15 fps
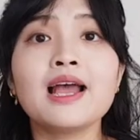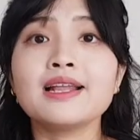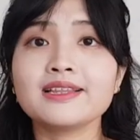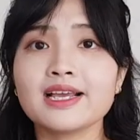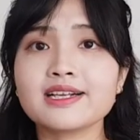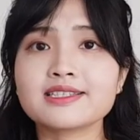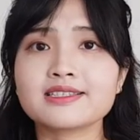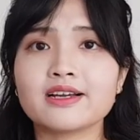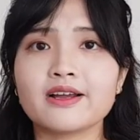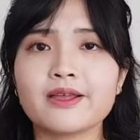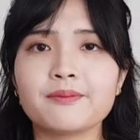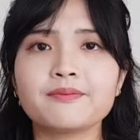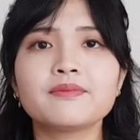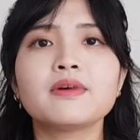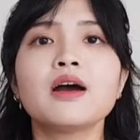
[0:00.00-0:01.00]
Next
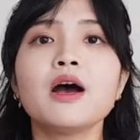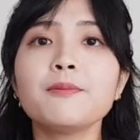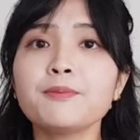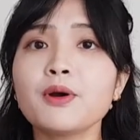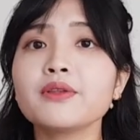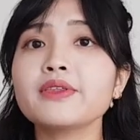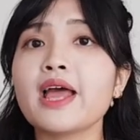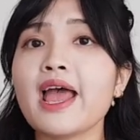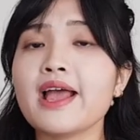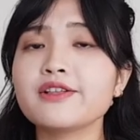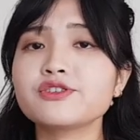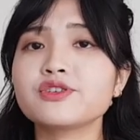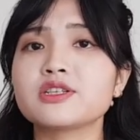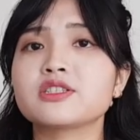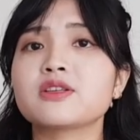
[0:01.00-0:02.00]
time, upon the
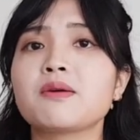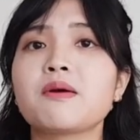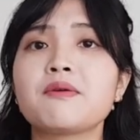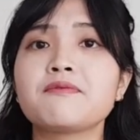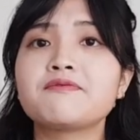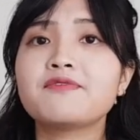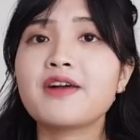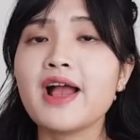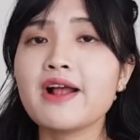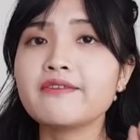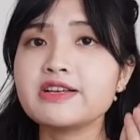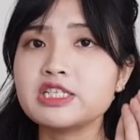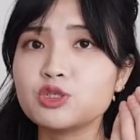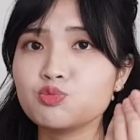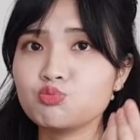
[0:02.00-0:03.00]
entrance of a
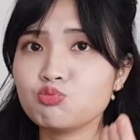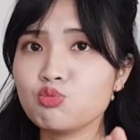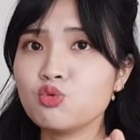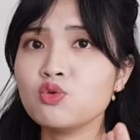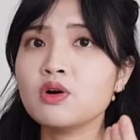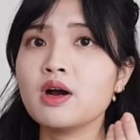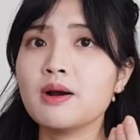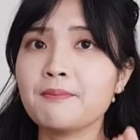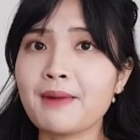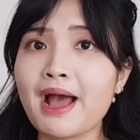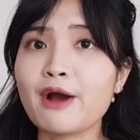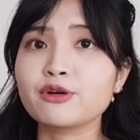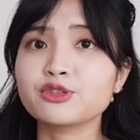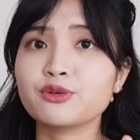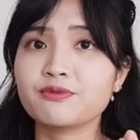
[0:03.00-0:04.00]
very small
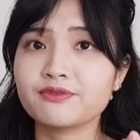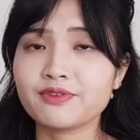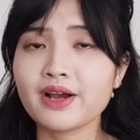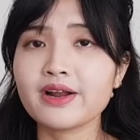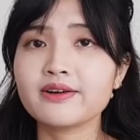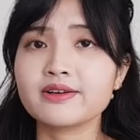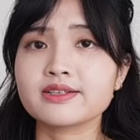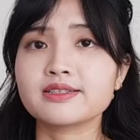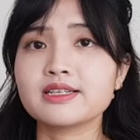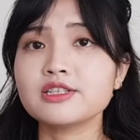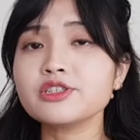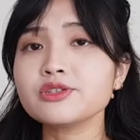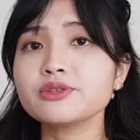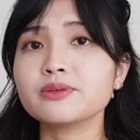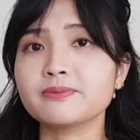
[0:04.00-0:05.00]
amount of virus
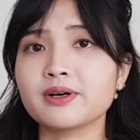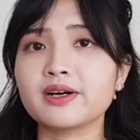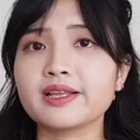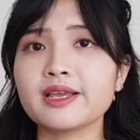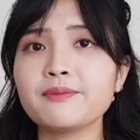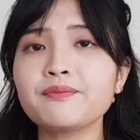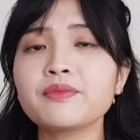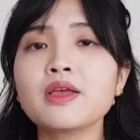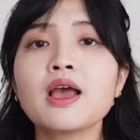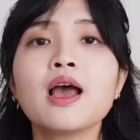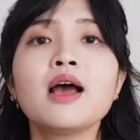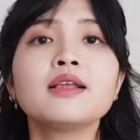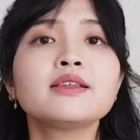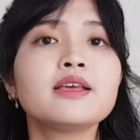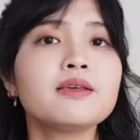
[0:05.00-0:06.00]
into the body,
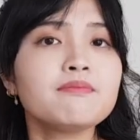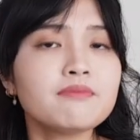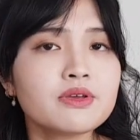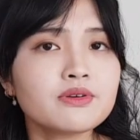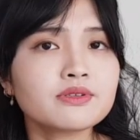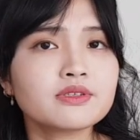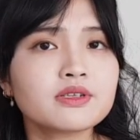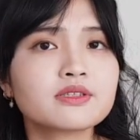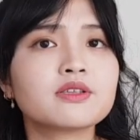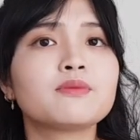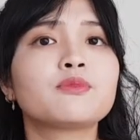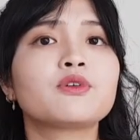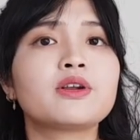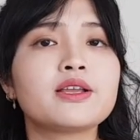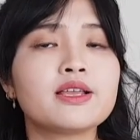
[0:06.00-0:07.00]
the immune system
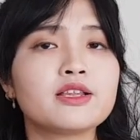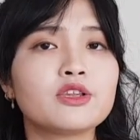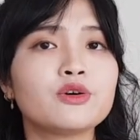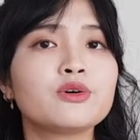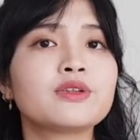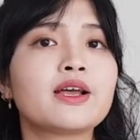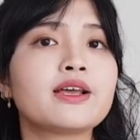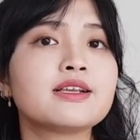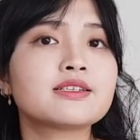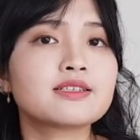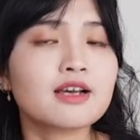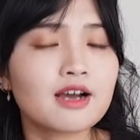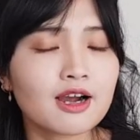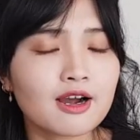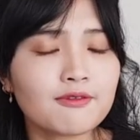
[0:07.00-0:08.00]
already know that it's
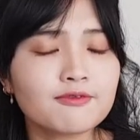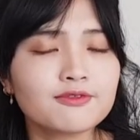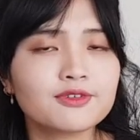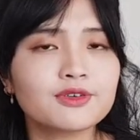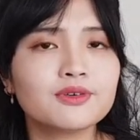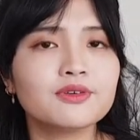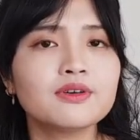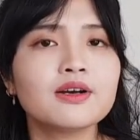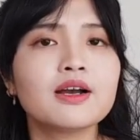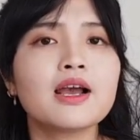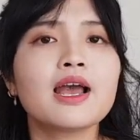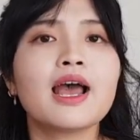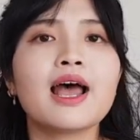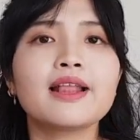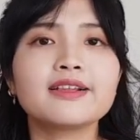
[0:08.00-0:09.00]
harmful
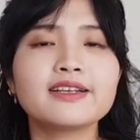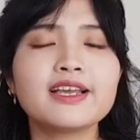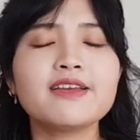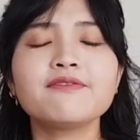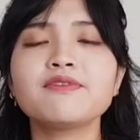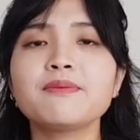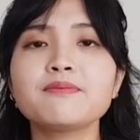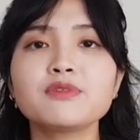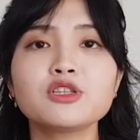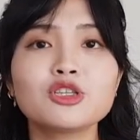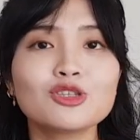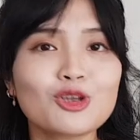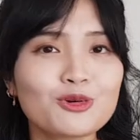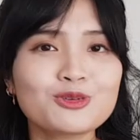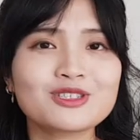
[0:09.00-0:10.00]
and give them
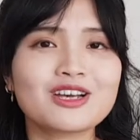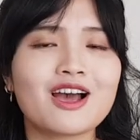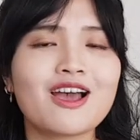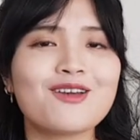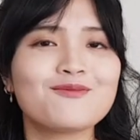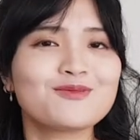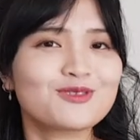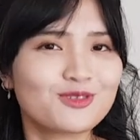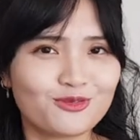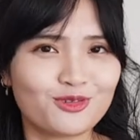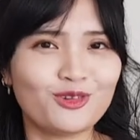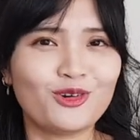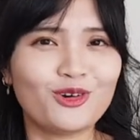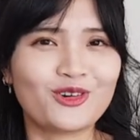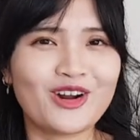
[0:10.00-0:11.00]
no time to
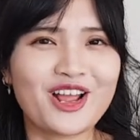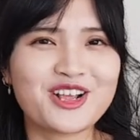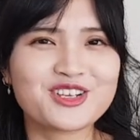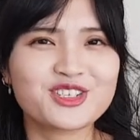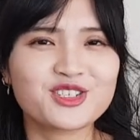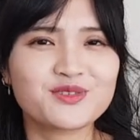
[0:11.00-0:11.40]
flourish.